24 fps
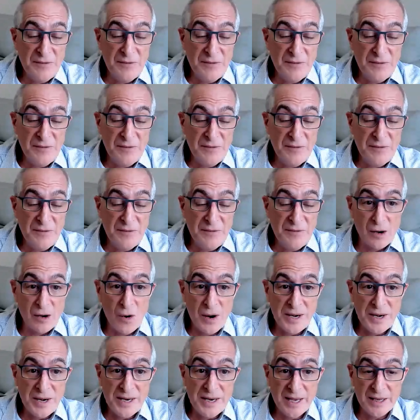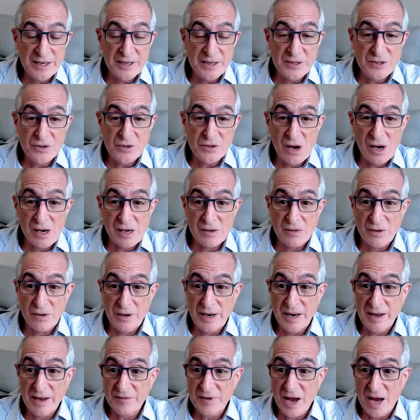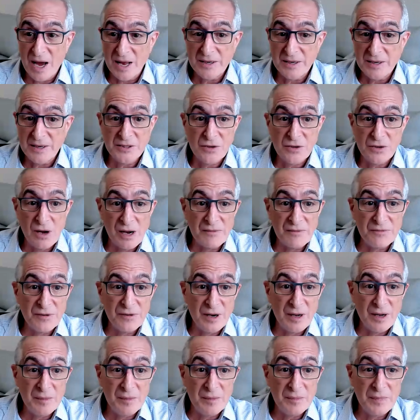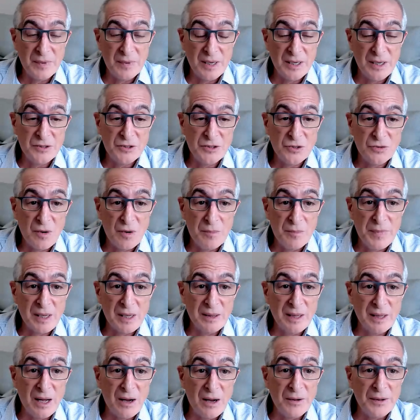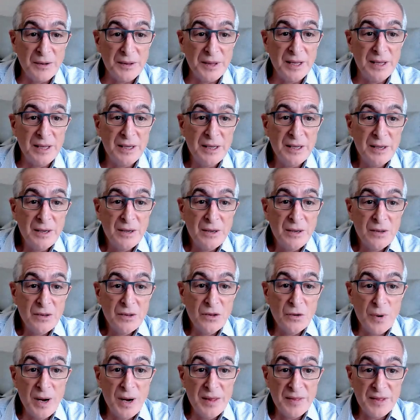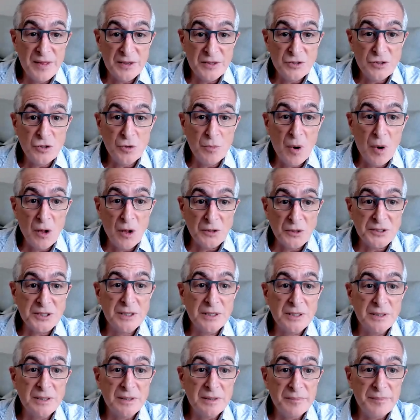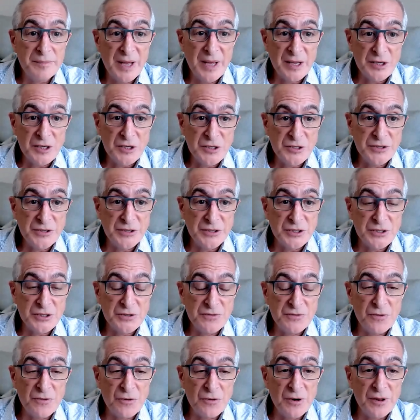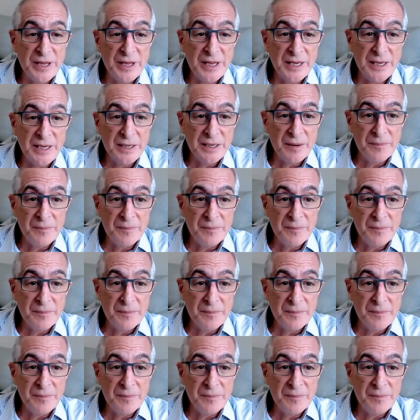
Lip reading: you are going to get a talk, or have gotten a talk, from Jerome Miklau on the way that Tumult managed this for the